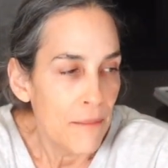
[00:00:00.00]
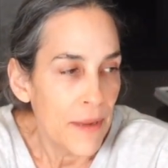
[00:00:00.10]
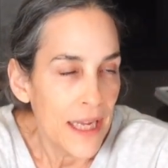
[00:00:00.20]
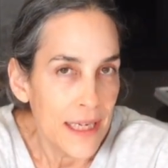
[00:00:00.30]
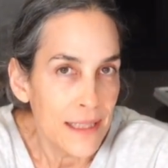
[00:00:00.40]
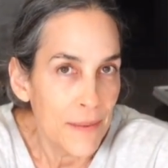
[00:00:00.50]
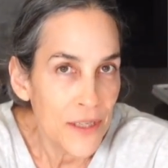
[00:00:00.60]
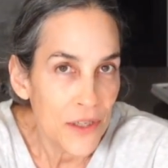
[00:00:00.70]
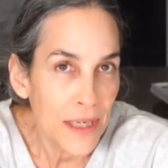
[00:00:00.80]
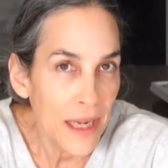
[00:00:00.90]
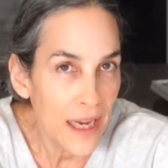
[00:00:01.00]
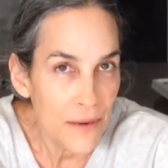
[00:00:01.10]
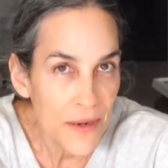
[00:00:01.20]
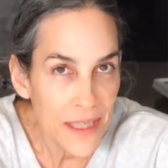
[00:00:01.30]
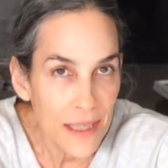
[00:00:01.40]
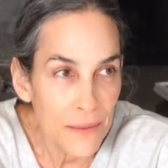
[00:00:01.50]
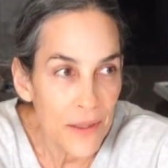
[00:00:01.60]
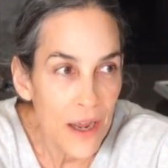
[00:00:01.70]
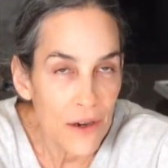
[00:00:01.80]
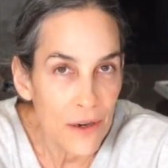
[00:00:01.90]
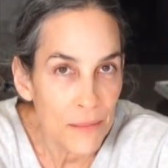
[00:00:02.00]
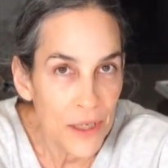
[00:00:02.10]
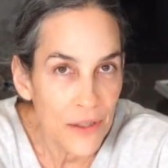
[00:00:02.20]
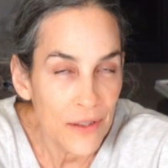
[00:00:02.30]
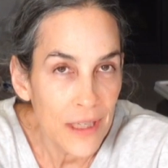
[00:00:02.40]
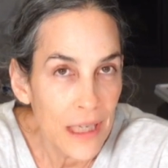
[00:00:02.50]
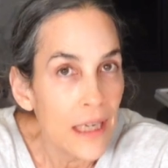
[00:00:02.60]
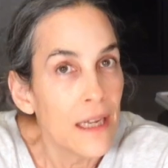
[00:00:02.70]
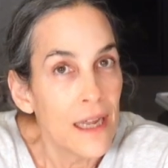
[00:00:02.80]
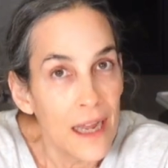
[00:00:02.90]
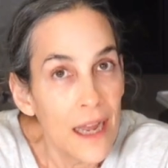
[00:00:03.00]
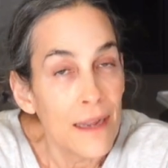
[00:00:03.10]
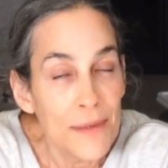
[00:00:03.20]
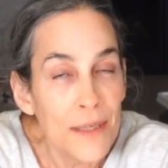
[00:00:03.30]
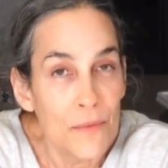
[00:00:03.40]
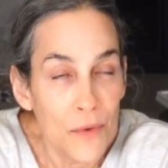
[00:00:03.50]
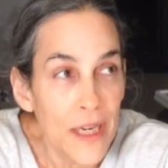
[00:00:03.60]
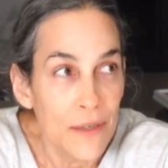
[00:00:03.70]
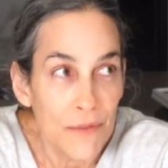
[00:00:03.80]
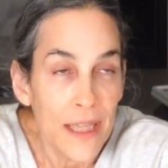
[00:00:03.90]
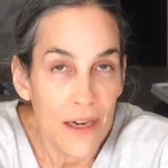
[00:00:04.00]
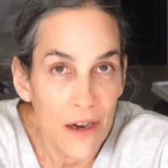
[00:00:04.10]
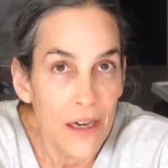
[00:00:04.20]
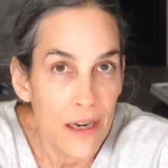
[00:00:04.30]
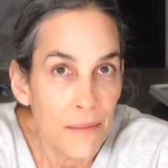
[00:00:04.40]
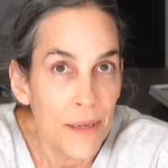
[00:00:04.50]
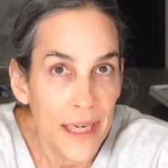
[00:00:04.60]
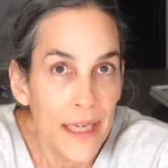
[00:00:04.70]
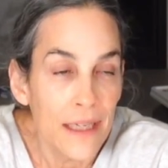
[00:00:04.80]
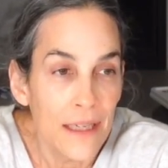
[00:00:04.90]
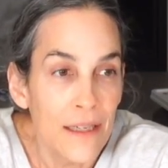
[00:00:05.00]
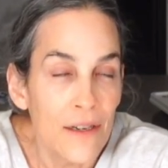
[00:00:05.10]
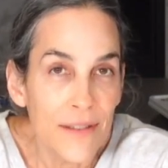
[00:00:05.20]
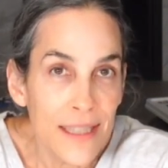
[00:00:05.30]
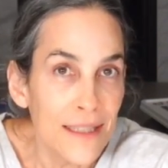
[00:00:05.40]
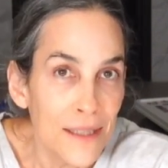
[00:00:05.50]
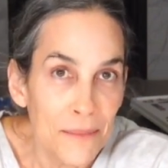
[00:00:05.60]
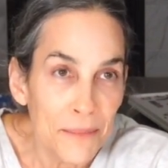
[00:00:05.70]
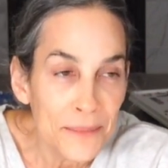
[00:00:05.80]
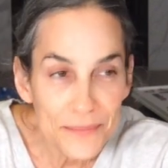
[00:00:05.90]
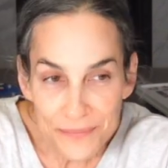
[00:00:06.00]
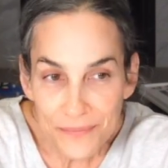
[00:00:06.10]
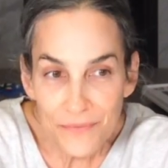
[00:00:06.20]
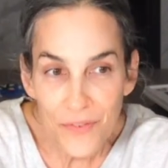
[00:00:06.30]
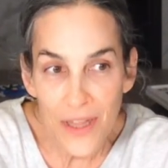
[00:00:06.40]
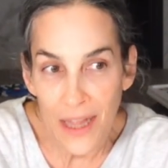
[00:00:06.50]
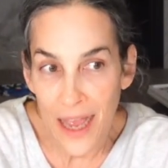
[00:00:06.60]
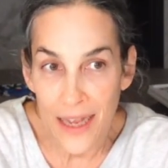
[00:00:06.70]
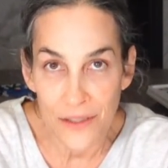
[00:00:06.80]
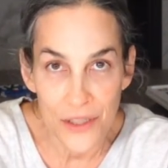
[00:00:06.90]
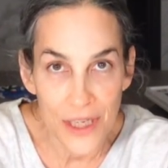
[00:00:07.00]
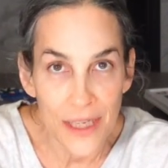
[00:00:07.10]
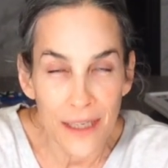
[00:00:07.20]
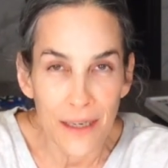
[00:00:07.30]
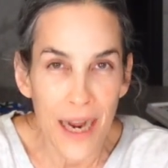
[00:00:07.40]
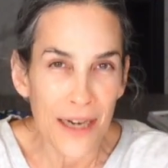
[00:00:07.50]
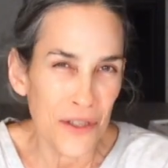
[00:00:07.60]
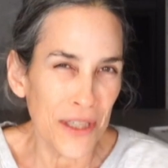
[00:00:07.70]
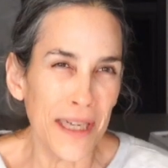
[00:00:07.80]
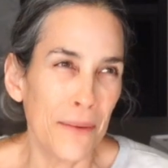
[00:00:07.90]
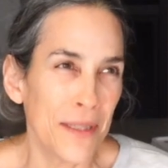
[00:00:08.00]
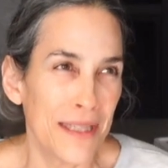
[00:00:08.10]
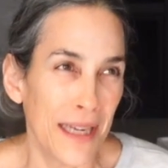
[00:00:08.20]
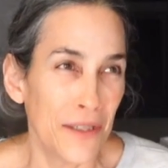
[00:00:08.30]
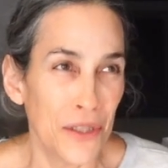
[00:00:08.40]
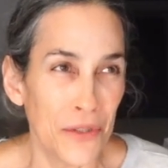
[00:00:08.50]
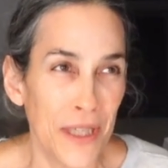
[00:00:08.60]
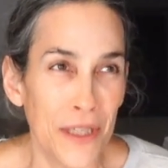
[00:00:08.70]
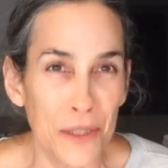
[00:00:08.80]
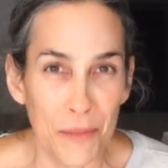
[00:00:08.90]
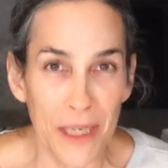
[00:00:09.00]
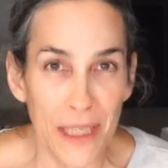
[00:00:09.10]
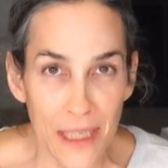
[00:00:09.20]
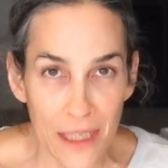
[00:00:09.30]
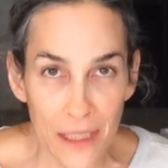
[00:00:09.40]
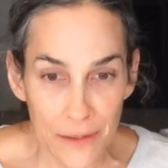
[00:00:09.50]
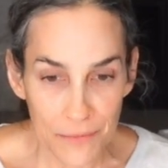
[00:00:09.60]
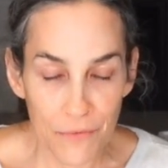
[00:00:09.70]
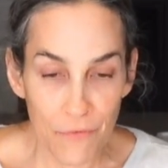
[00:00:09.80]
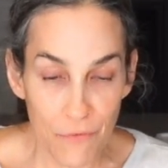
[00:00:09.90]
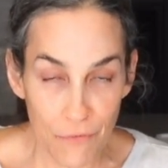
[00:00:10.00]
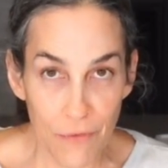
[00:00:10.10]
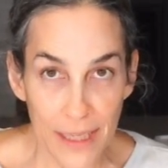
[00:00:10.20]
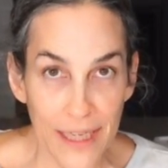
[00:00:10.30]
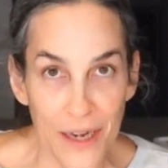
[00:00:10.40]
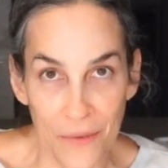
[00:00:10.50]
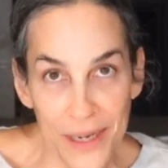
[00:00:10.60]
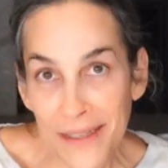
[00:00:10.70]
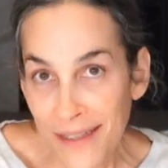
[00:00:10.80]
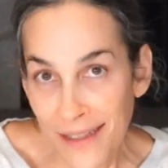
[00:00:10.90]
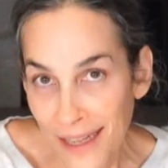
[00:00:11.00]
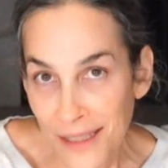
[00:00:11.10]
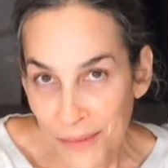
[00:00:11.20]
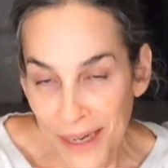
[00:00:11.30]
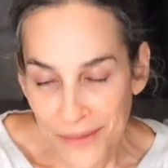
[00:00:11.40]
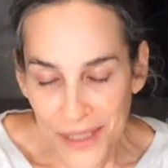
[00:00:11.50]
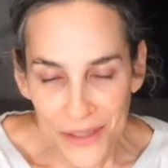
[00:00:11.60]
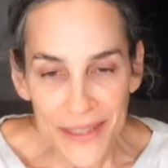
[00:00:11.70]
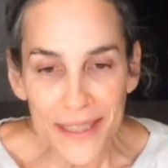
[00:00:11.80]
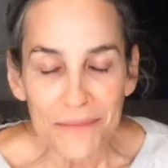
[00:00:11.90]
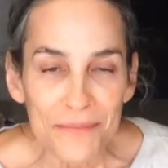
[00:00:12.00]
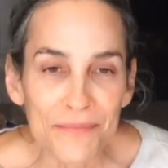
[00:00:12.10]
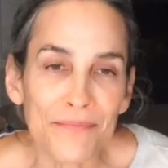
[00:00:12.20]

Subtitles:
But especially anyone dealing with autoimmune, I've been working really hard on my nervous system for the last year. Actually, I would say 2 years, but year really knowing that that's what I was doing.